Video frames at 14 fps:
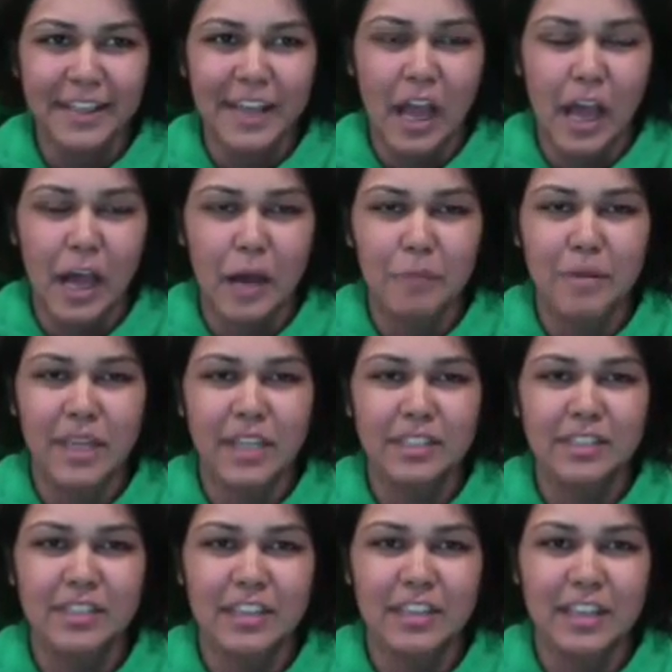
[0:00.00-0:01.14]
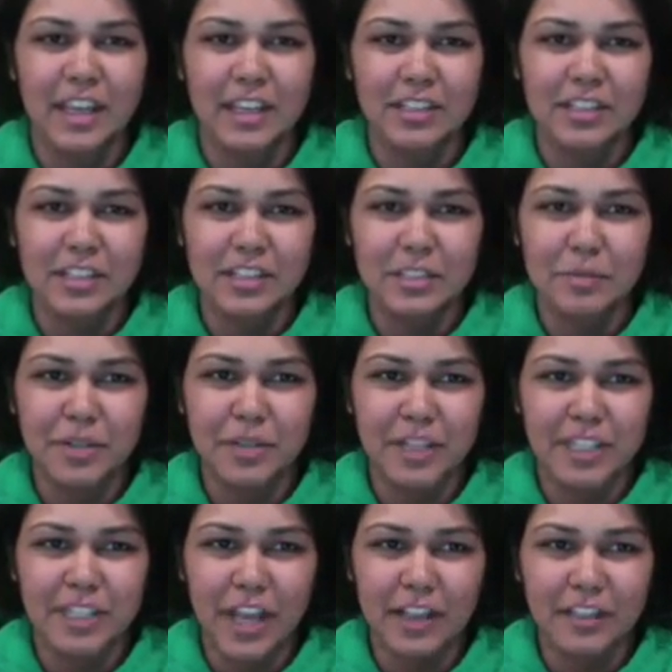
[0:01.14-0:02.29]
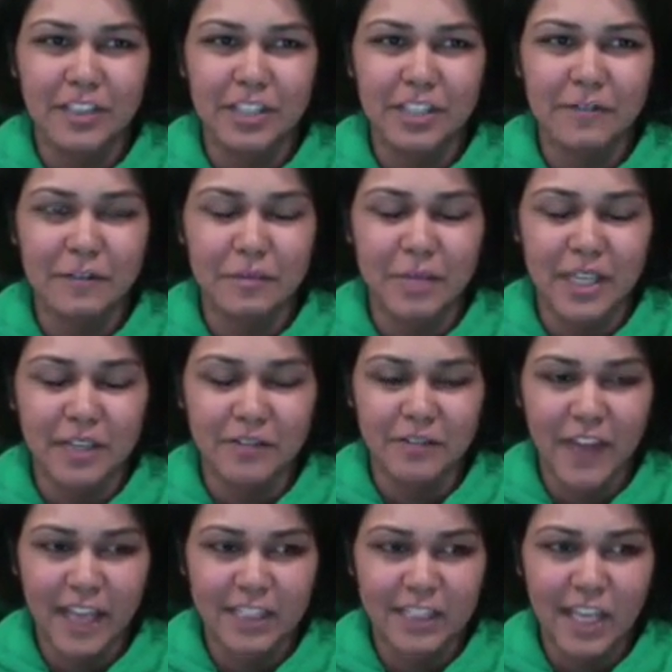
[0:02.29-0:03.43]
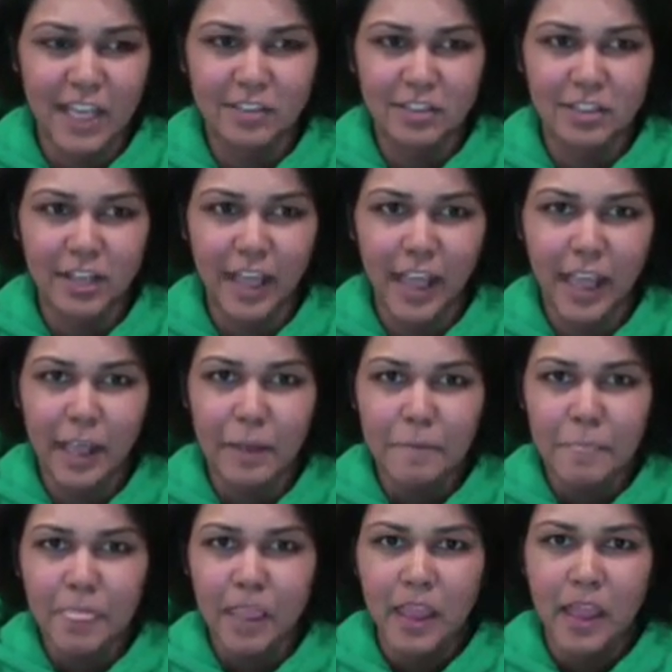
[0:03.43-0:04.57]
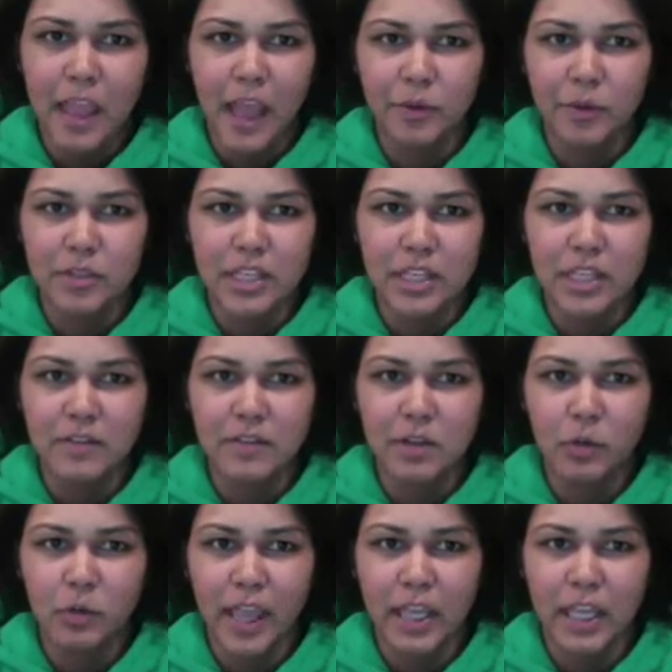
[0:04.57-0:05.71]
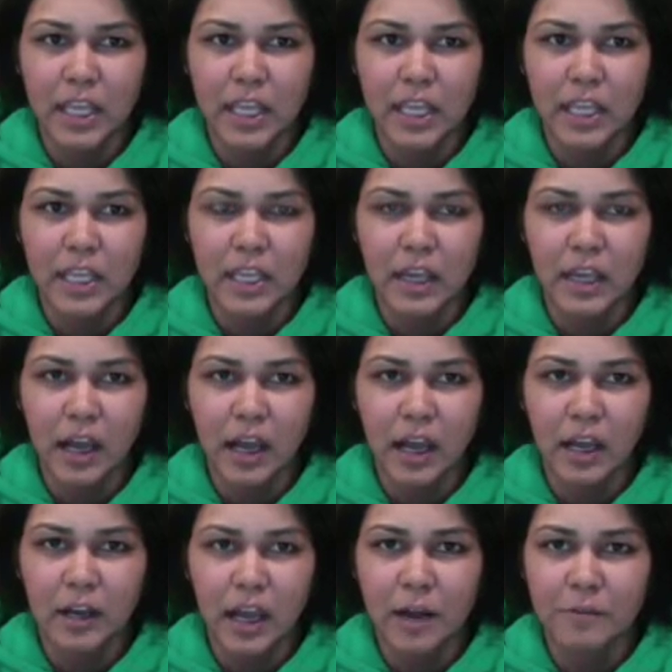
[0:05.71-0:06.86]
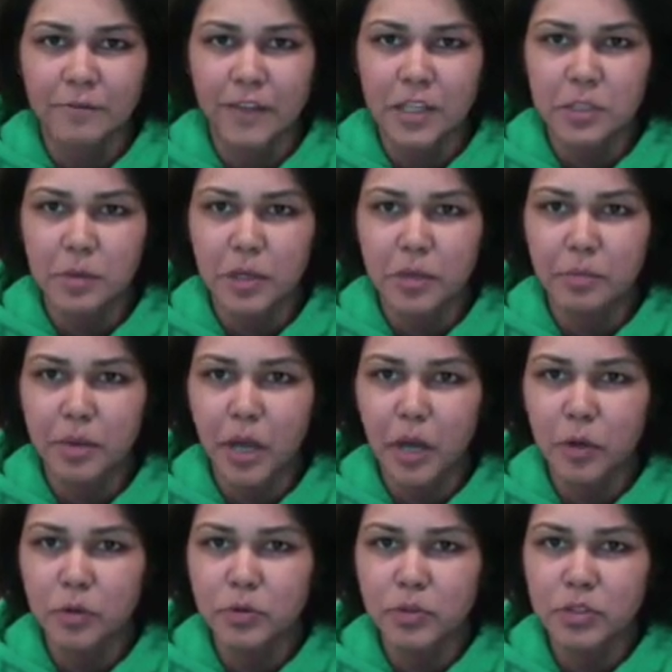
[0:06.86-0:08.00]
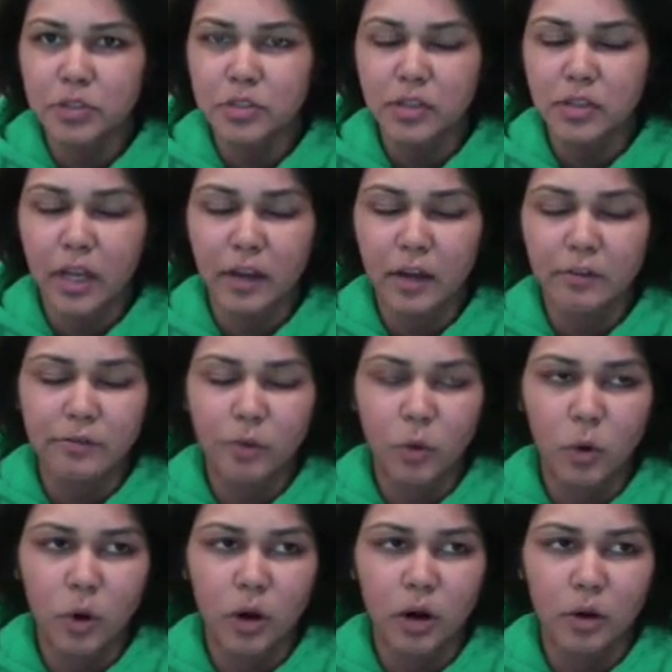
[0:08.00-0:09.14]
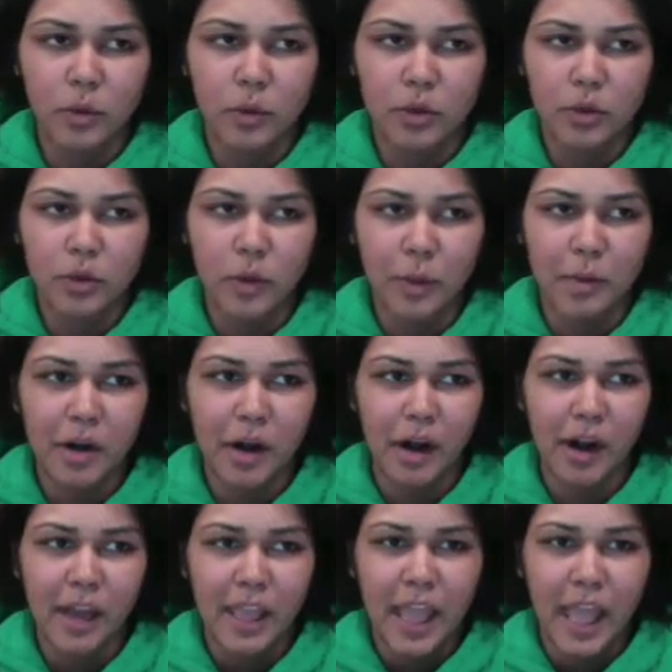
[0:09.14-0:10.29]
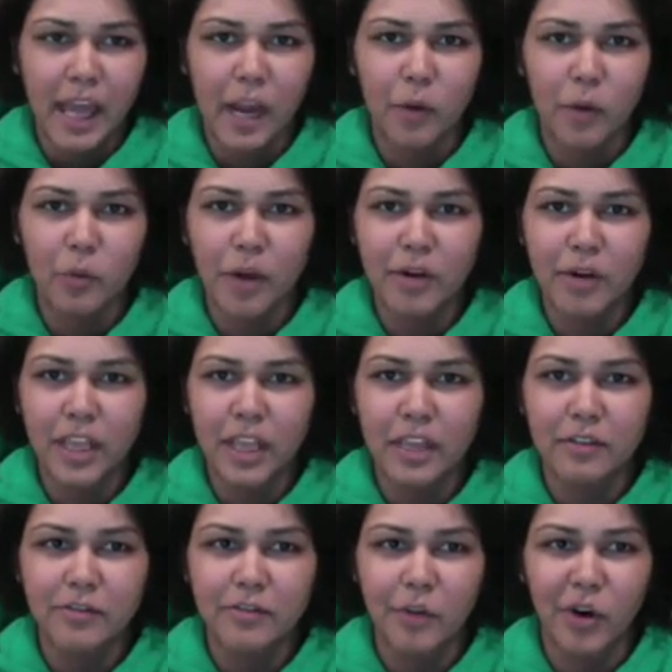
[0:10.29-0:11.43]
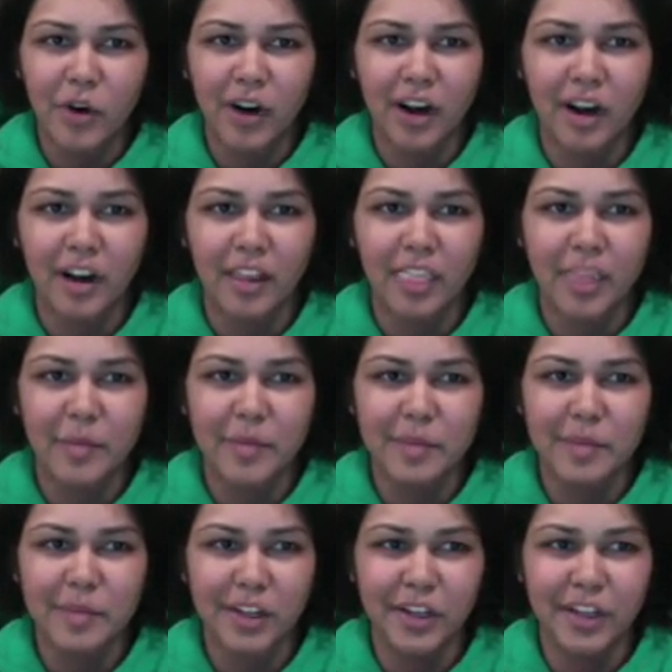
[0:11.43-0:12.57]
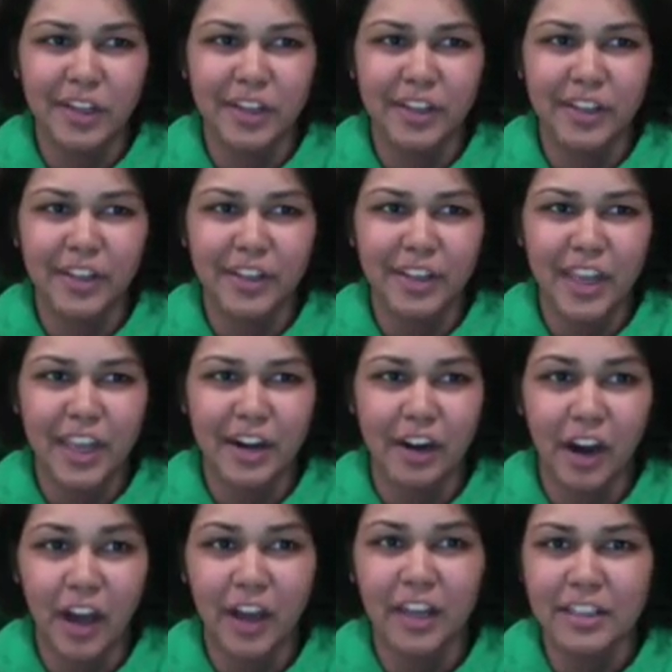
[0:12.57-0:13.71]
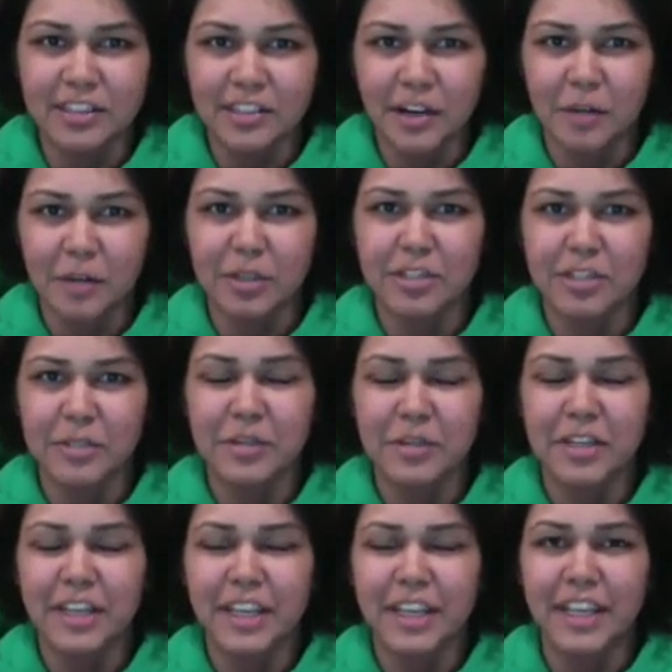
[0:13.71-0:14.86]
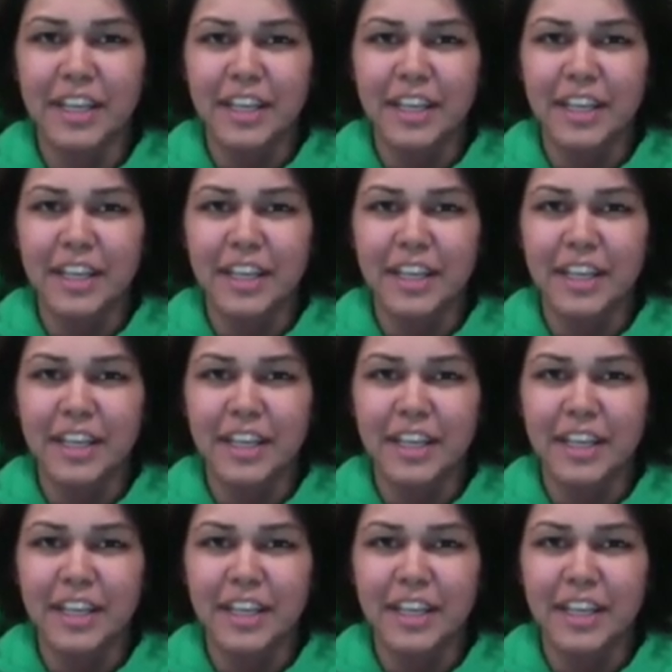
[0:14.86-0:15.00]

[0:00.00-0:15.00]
Um, but instant connection's pretty challenging for me. In fact, yesterday I was even writing uh, a Facebook post uh, for recruiting webinar, and I wrote it for the people in our audience, our Emerge community.